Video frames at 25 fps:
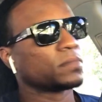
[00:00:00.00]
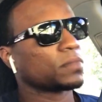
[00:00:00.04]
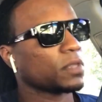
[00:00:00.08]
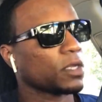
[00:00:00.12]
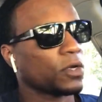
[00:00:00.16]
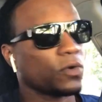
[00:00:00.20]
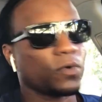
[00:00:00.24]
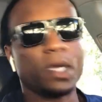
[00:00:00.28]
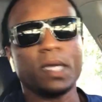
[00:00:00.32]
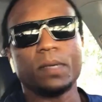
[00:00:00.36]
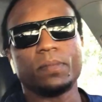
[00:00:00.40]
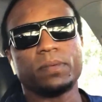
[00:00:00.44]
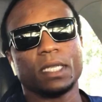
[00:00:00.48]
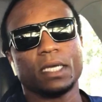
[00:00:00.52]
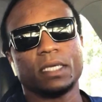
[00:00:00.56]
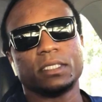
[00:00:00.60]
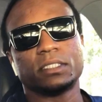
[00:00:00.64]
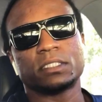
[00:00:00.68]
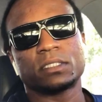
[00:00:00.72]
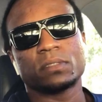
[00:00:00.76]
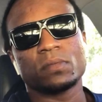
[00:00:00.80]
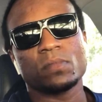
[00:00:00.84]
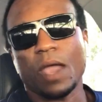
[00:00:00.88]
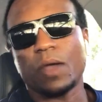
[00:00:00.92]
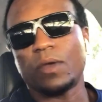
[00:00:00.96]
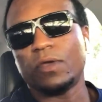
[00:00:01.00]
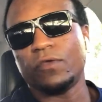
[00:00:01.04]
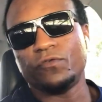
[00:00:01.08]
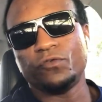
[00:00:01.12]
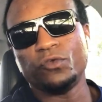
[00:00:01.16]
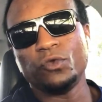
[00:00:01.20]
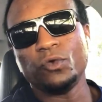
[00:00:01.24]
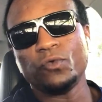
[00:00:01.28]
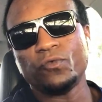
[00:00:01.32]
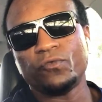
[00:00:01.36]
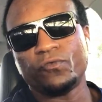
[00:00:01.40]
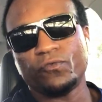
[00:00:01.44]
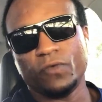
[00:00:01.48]
Great place. Now, if
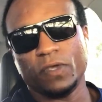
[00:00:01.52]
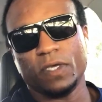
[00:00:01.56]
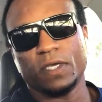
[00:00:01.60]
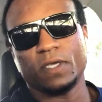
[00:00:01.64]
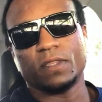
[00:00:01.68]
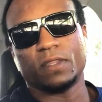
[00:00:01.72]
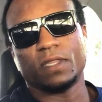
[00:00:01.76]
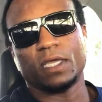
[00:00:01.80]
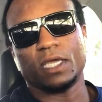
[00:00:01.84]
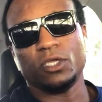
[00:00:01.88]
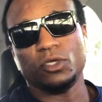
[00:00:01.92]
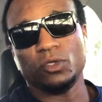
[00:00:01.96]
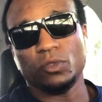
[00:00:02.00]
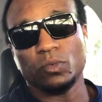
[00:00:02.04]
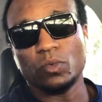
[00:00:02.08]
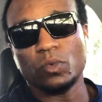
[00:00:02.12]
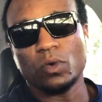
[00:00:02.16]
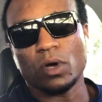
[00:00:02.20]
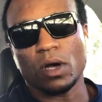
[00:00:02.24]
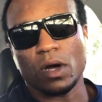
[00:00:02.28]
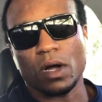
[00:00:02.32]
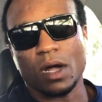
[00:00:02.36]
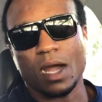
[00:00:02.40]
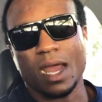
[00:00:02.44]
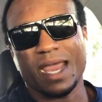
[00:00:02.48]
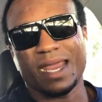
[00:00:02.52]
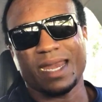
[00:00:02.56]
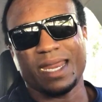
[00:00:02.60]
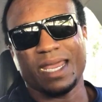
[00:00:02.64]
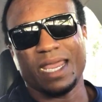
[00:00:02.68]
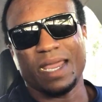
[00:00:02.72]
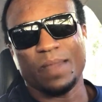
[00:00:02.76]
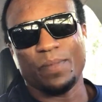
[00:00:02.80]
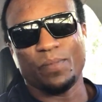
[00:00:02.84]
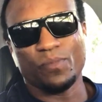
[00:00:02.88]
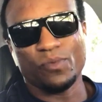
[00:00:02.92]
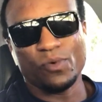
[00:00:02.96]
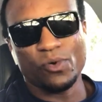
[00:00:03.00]
you feel that you are at
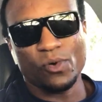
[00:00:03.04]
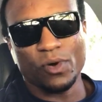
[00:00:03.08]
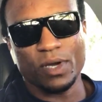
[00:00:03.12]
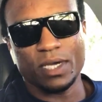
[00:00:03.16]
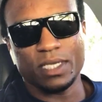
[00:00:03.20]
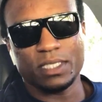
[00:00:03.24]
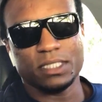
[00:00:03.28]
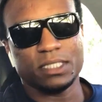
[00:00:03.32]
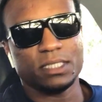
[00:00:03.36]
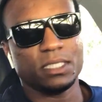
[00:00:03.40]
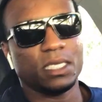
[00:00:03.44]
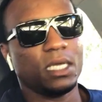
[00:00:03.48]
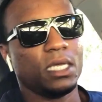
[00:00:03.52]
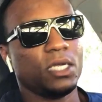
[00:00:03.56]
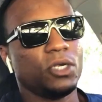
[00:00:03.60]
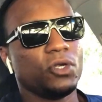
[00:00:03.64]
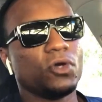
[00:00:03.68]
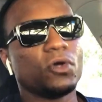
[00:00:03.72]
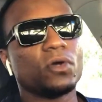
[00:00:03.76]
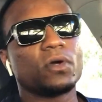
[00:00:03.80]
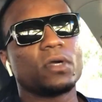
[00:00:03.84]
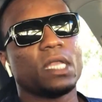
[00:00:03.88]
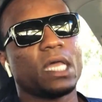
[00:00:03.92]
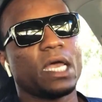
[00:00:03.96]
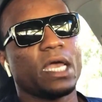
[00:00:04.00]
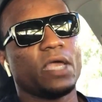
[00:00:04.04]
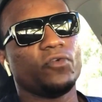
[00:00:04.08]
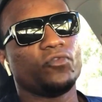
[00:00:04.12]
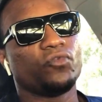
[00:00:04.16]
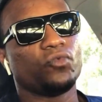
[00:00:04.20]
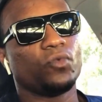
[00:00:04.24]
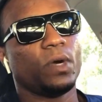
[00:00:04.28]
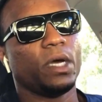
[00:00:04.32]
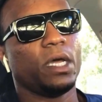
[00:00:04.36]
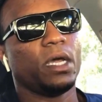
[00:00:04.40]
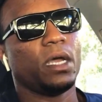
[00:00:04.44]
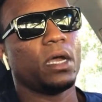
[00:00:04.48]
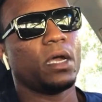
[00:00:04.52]
a point in your life
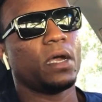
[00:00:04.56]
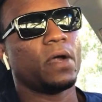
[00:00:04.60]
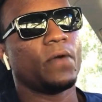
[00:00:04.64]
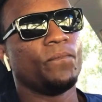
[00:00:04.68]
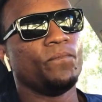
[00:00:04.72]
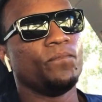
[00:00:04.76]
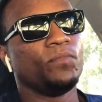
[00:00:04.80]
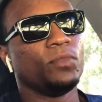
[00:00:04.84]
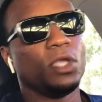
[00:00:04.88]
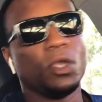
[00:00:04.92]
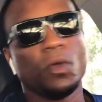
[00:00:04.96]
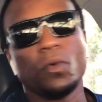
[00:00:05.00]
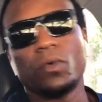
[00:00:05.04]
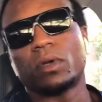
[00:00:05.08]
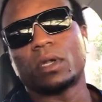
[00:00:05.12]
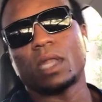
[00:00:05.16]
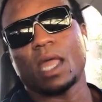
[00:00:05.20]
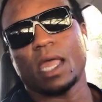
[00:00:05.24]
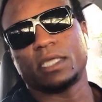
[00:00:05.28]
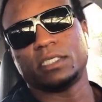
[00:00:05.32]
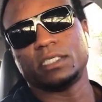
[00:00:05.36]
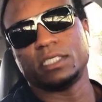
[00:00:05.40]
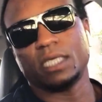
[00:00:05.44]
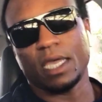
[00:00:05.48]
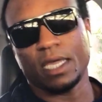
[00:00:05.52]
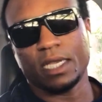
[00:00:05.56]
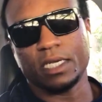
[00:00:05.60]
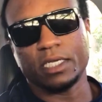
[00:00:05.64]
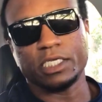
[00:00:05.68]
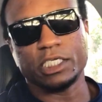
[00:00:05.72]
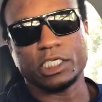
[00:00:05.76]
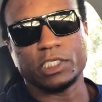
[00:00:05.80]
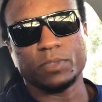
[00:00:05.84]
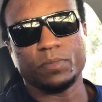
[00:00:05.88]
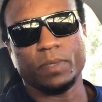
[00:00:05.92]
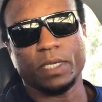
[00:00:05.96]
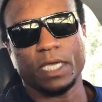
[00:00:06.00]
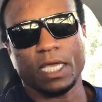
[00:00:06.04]
where you would like to end
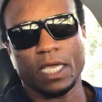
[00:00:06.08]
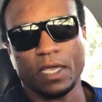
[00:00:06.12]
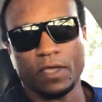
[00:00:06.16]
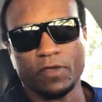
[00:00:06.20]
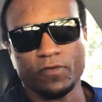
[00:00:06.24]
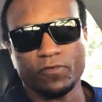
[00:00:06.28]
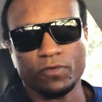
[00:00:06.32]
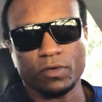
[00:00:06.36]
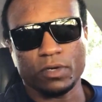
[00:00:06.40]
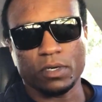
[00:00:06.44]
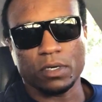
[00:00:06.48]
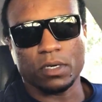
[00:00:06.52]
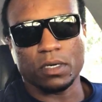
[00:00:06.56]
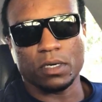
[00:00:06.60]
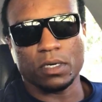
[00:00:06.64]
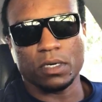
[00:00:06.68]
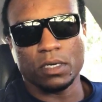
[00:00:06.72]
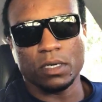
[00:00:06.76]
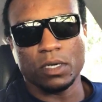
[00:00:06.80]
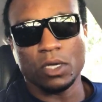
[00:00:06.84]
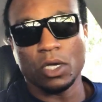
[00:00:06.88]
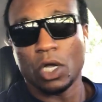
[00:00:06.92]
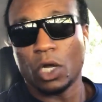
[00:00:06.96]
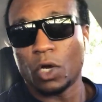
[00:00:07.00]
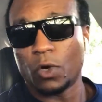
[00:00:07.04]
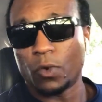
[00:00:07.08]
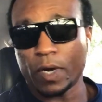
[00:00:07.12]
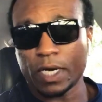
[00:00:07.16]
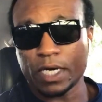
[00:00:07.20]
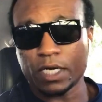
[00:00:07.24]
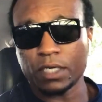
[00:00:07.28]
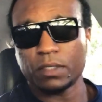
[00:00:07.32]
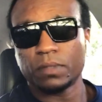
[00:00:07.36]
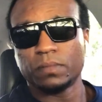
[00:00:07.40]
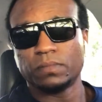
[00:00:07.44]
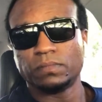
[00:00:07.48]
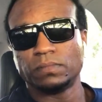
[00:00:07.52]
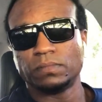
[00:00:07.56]
this behavior
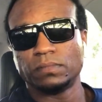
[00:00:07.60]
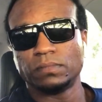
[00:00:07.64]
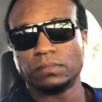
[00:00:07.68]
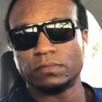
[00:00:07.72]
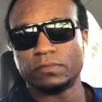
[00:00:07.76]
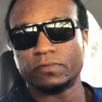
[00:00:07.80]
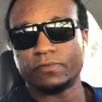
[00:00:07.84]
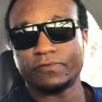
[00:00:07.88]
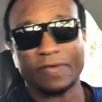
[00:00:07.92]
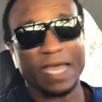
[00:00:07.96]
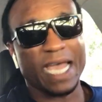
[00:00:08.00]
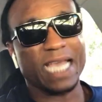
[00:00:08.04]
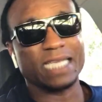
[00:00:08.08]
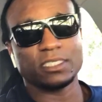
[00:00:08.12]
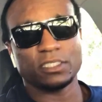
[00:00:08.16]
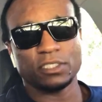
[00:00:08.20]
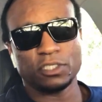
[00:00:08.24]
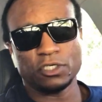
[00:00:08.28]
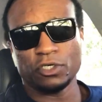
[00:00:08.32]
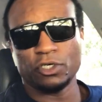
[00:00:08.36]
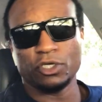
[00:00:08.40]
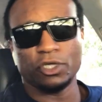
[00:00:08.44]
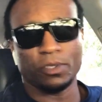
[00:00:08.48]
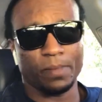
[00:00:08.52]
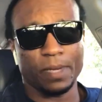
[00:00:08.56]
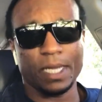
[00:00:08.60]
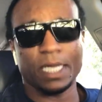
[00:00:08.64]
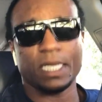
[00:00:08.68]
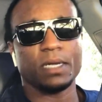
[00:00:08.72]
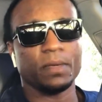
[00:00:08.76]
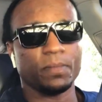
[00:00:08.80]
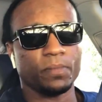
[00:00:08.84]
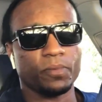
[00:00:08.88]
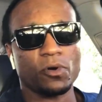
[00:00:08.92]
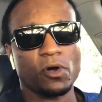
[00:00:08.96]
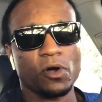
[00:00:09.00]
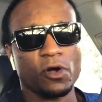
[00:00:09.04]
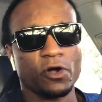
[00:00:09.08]
quicker, faster, you're making
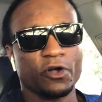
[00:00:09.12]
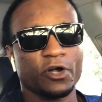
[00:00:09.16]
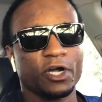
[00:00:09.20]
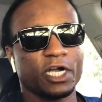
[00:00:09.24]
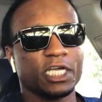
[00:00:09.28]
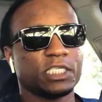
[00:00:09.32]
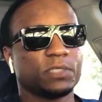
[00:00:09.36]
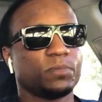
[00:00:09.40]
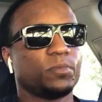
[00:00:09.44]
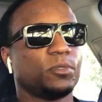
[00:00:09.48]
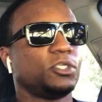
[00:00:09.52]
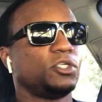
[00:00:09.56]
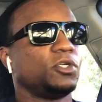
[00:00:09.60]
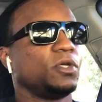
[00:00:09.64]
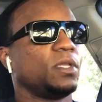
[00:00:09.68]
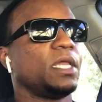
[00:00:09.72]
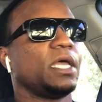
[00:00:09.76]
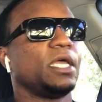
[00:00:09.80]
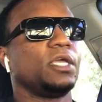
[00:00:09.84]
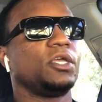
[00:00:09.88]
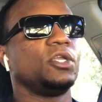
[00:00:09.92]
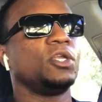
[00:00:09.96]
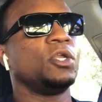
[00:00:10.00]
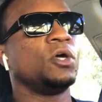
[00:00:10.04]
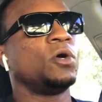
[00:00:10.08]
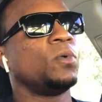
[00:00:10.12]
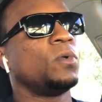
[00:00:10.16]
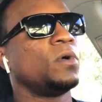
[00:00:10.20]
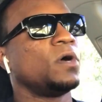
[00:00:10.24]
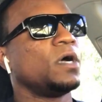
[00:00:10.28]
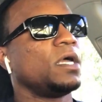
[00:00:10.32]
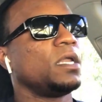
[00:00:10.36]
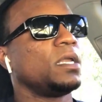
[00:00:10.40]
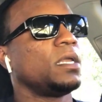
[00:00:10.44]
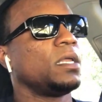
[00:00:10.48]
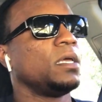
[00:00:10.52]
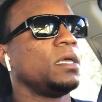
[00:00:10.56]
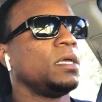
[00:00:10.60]
progress, but you're like, you know what?